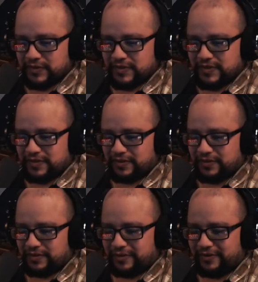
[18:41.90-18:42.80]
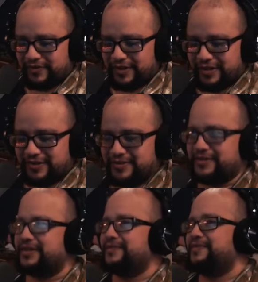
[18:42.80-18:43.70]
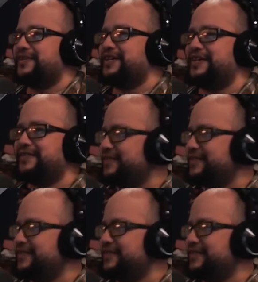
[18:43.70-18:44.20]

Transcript: So the third butterfly, I'll just help it, yeah.